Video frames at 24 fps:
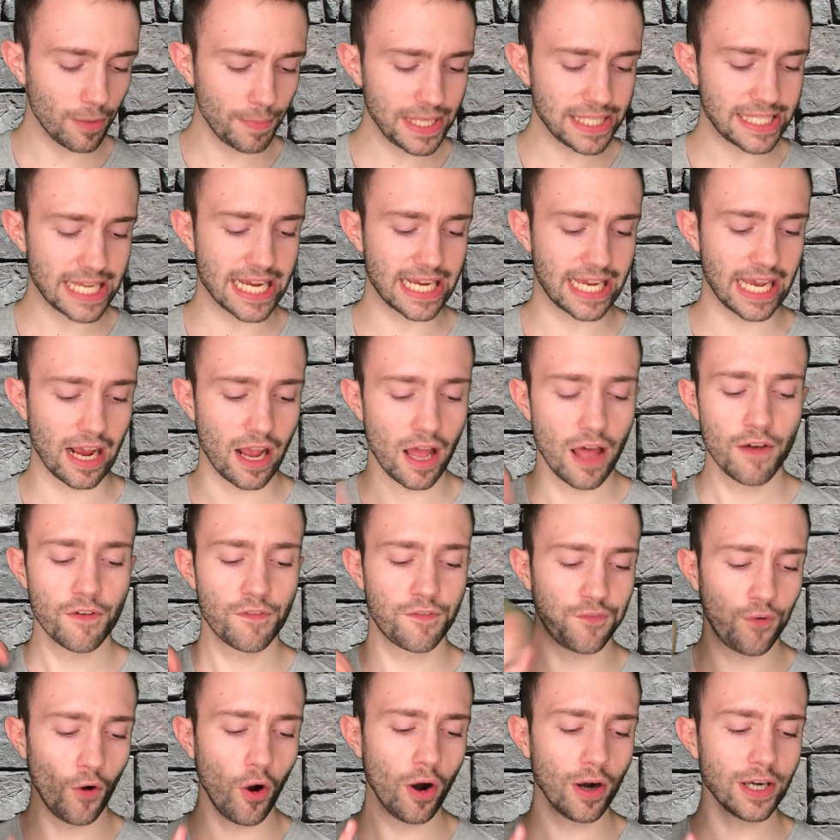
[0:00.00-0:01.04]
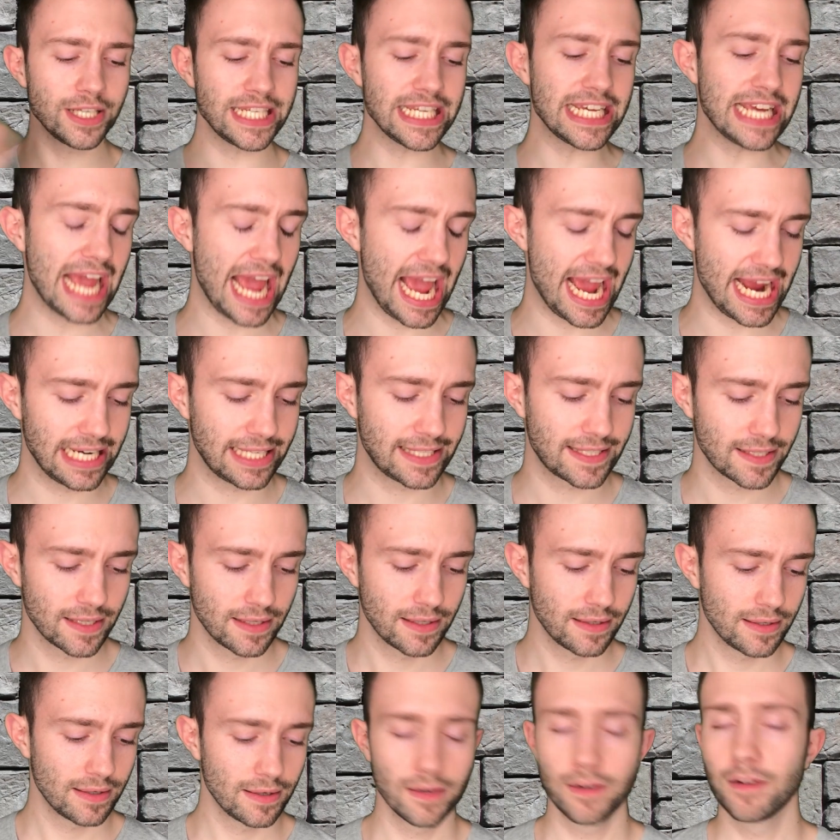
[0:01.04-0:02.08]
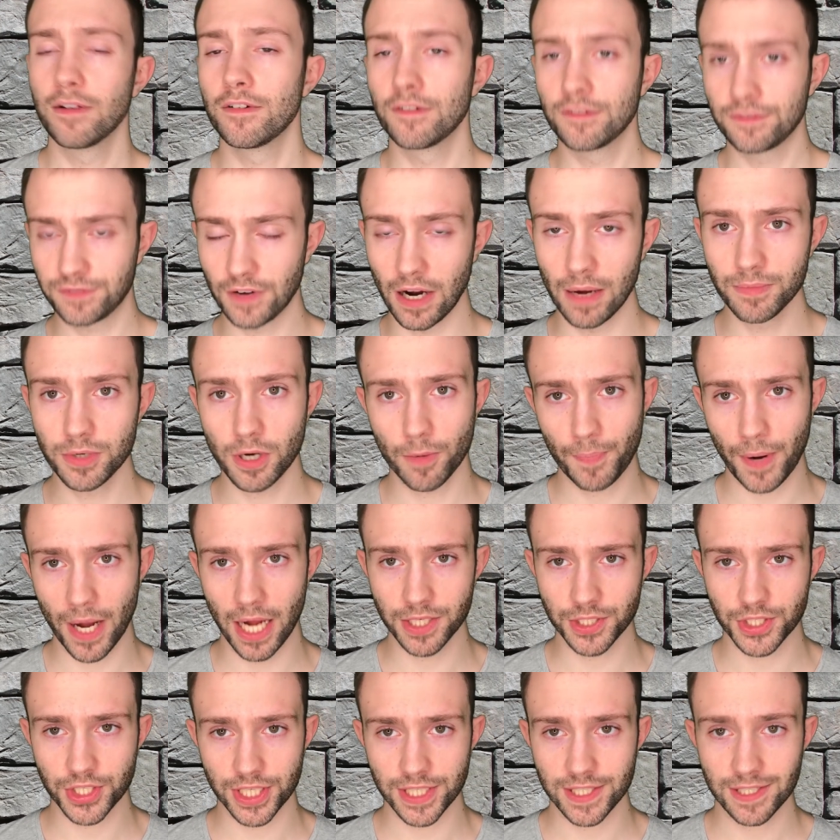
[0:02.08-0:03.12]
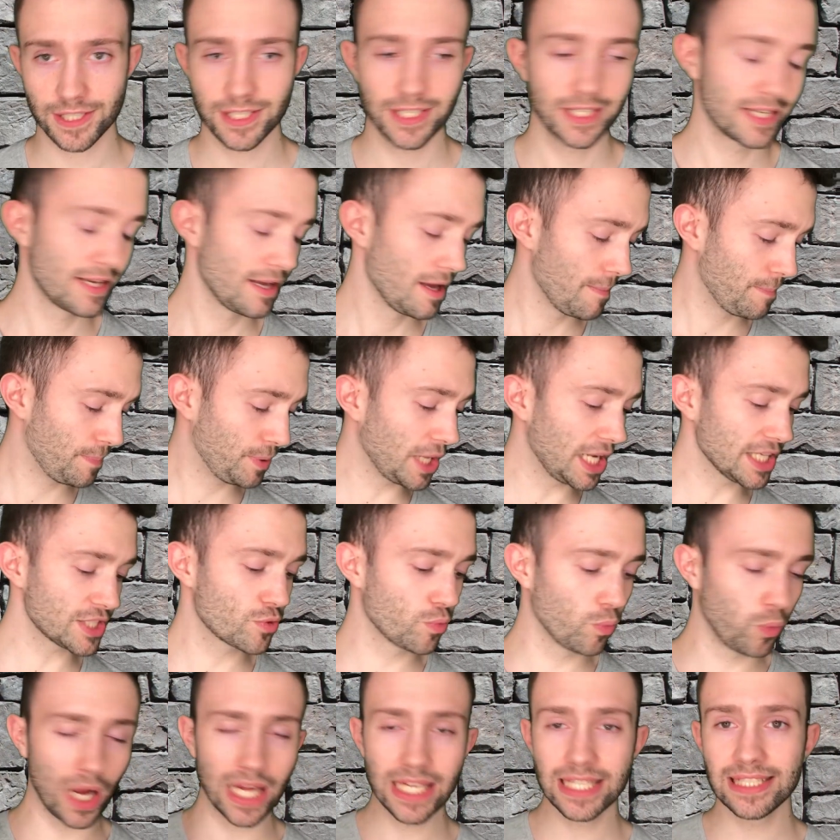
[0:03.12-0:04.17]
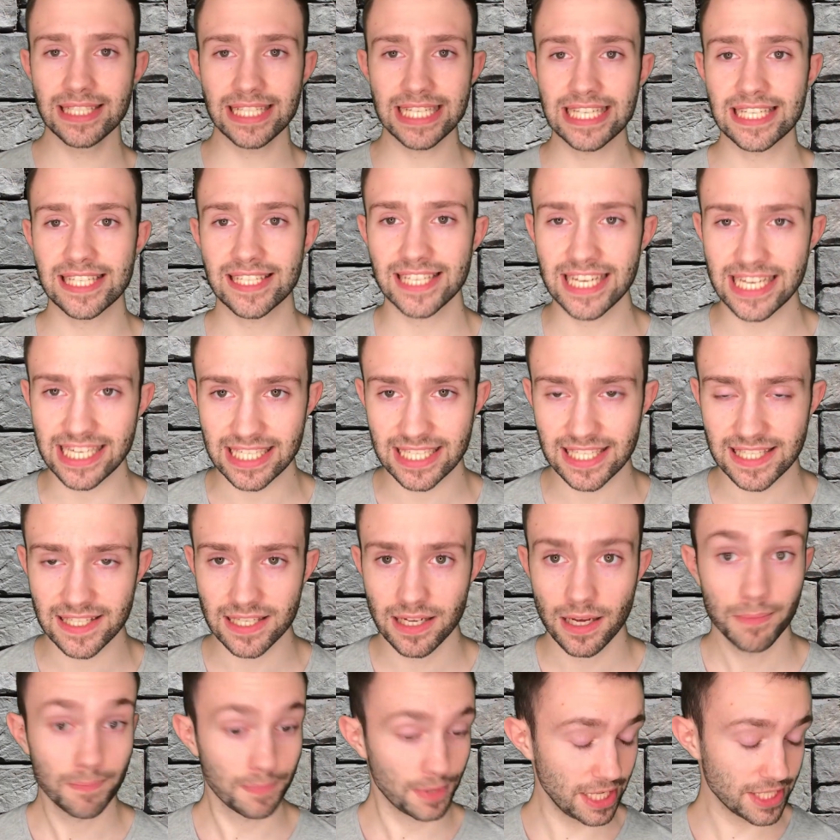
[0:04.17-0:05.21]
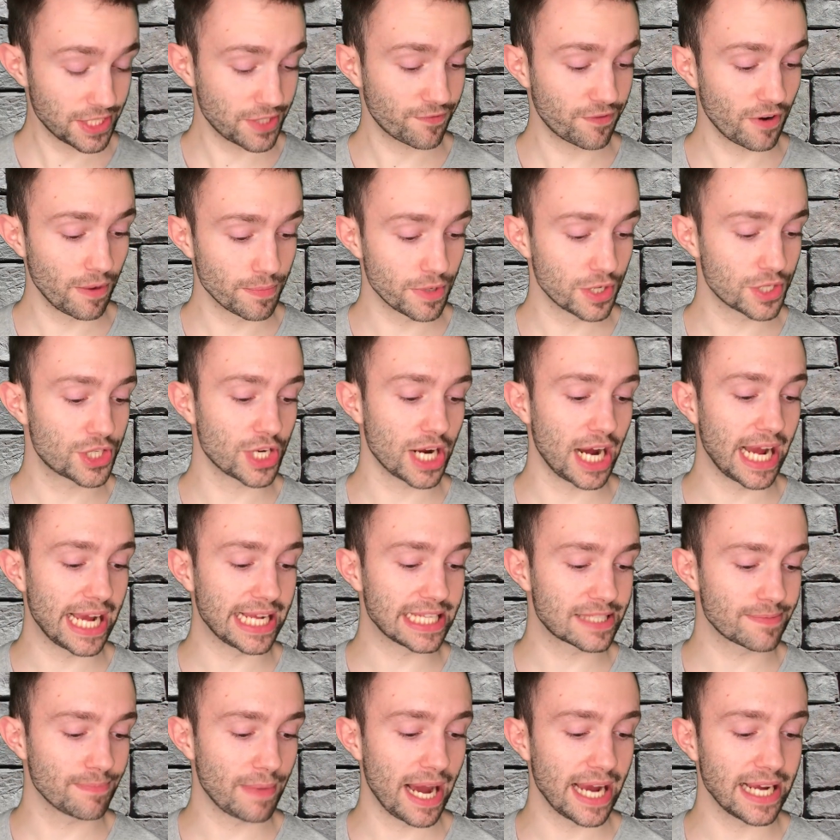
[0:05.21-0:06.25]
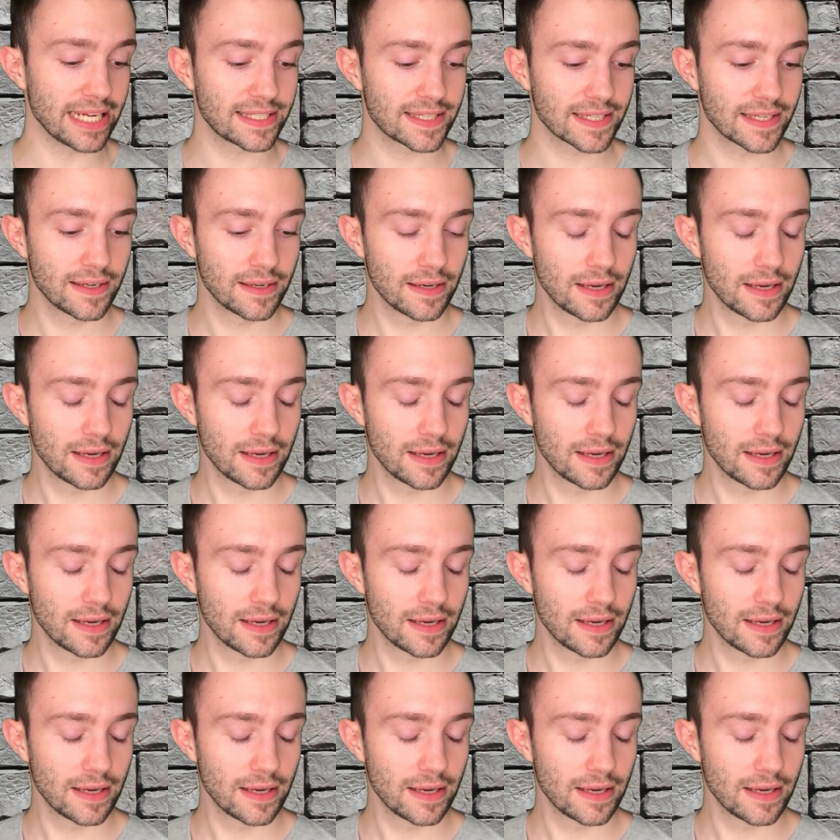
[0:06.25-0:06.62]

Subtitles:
be taking 4d8 from your punches, plus 1d6 plus from your Giant Smite,